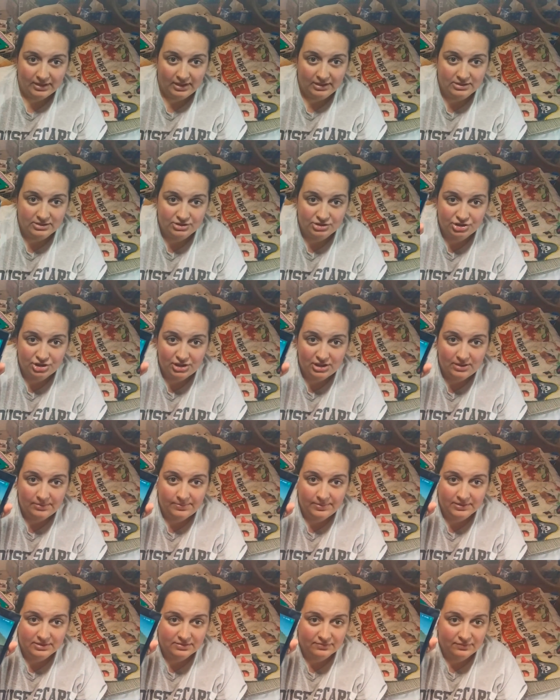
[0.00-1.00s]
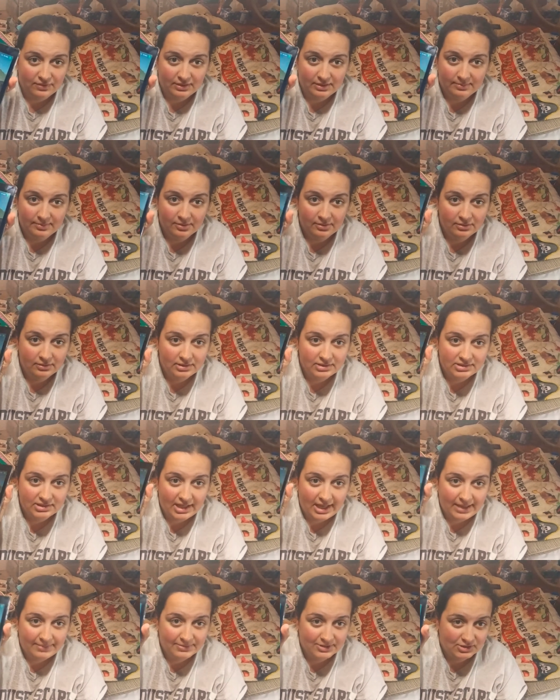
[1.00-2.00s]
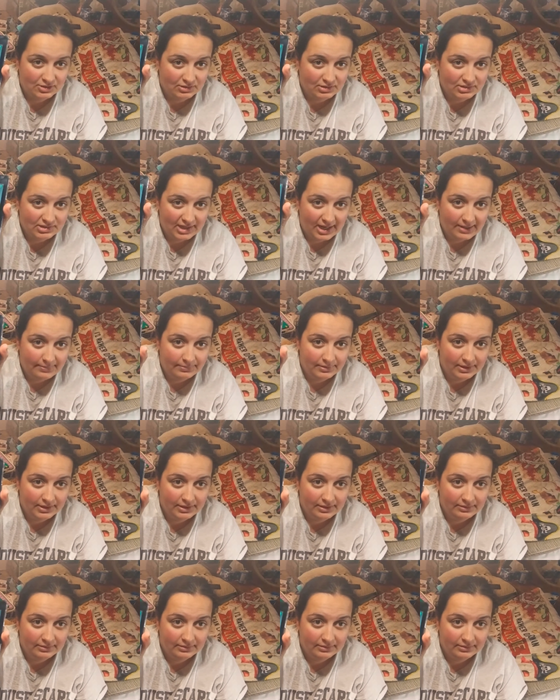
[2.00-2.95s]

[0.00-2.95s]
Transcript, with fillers: it's cheap, it's available, it's Amazon tablet.